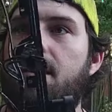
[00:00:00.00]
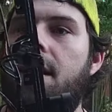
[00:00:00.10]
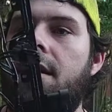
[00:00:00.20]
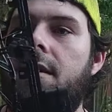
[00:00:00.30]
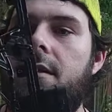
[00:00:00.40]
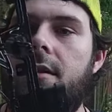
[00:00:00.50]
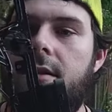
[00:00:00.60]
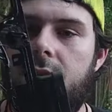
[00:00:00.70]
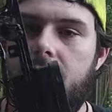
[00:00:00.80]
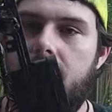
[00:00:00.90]
Like,
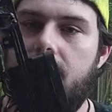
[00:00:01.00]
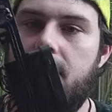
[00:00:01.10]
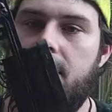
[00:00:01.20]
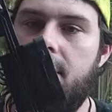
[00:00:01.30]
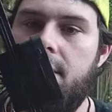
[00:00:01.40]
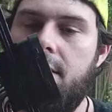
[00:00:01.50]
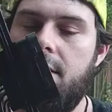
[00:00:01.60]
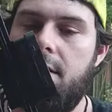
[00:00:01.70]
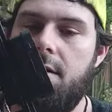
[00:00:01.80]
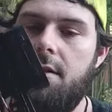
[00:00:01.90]
it's
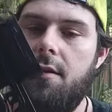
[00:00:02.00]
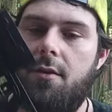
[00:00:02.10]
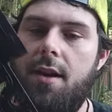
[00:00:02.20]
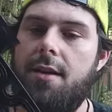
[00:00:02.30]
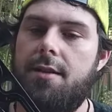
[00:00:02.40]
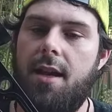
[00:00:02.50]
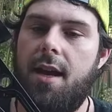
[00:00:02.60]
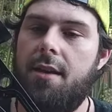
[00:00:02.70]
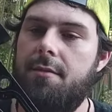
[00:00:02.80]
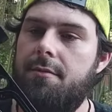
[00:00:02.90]
great
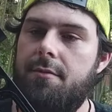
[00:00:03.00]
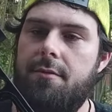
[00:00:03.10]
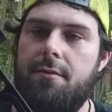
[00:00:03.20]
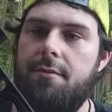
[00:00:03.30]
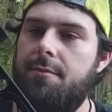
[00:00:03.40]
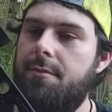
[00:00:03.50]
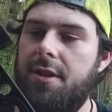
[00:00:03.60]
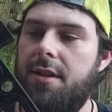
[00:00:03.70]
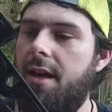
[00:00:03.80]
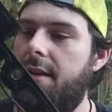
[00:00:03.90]
design,
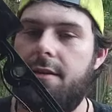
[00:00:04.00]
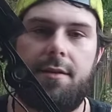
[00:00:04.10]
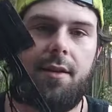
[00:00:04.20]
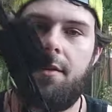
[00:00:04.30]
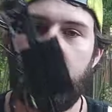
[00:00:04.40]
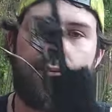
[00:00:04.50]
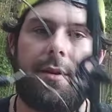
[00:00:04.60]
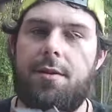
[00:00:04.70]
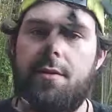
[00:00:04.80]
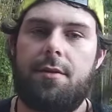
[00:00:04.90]
but not thought all the
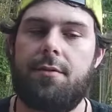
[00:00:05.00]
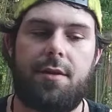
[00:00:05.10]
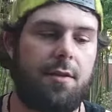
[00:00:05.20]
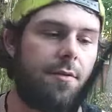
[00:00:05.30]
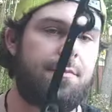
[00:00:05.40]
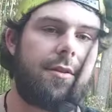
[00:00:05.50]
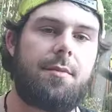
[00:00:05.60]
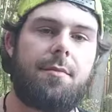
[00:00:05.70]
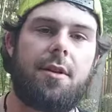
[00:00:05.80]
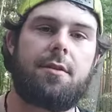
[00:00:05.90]
way through. So pretty
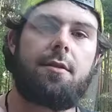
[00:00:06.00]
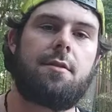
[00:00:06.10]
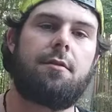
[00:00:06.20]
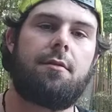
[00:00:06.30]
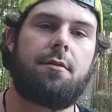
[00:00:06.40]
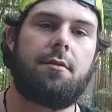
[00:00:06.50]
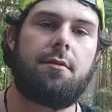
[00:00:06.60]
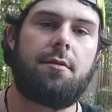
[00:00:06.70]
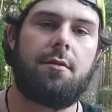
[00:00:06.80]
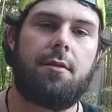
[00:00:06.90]
much
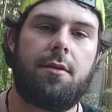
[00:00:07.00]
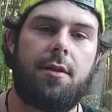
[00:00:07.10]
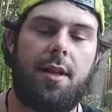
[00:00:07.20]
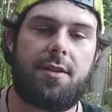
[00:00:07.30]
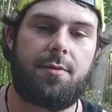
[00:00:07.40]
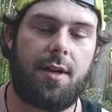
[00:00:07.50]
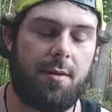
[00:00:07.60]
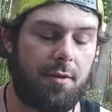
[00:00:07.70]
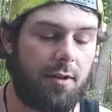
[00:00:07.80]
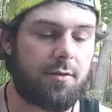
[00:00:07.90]
that's where that
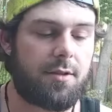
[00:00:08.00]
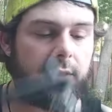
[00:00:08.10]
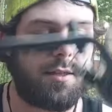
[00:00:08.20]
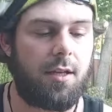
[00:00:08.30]
belongs.